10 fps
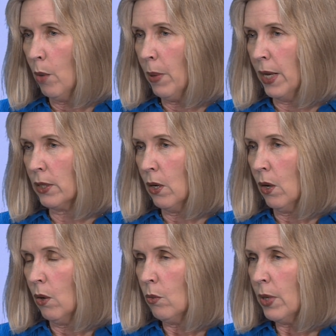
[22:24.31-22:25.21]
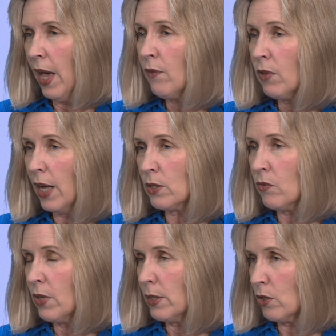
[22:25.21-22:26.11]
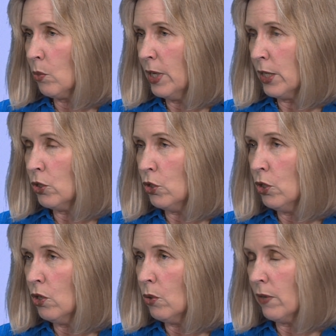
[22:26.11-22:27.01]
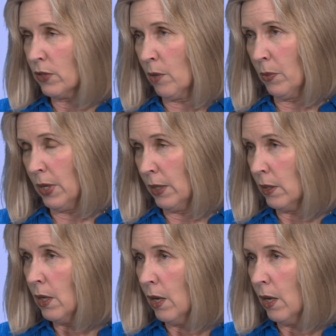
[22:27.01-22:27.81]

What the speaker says: But we have lots of things that we can do if something,